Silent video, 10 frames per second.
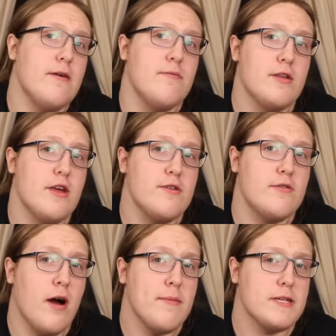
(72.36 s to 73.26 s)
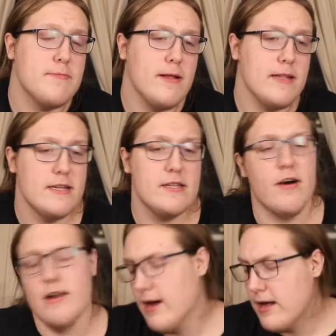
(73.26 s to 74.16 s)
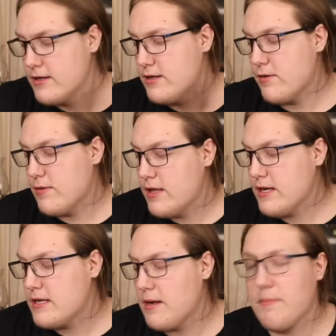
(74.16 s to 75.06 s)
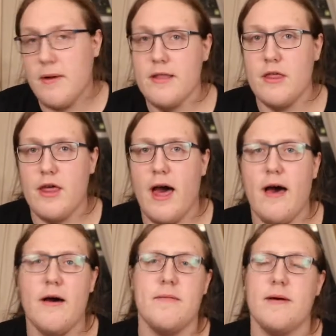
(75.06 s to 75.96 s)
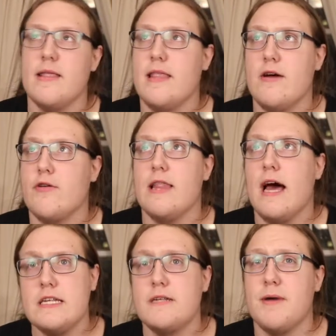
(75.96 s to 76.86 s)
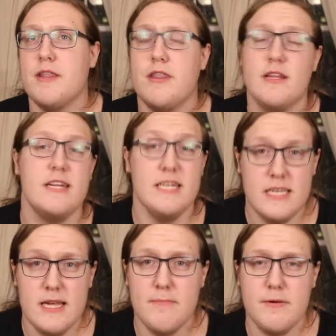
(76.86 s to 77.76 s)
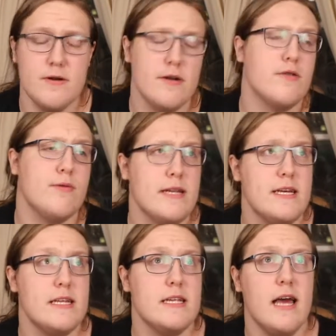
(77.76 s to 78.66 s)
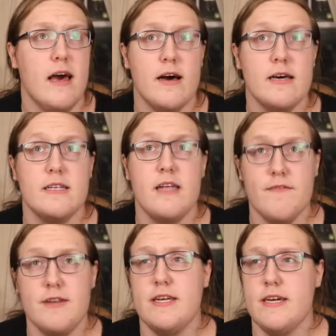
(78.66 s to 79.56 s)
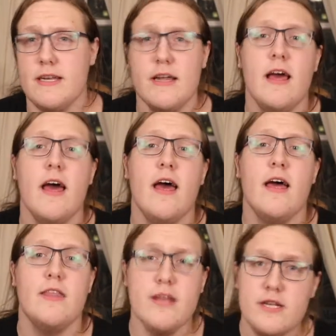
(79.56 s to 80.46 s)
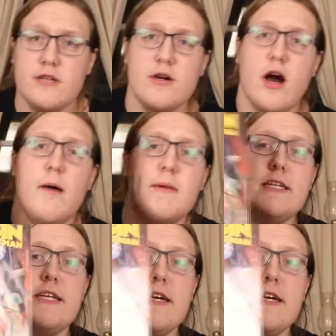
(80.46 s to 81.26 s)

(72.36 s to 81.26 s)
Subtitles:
which I do comic spotlights on. So this month, or last month, December 2017, these two comics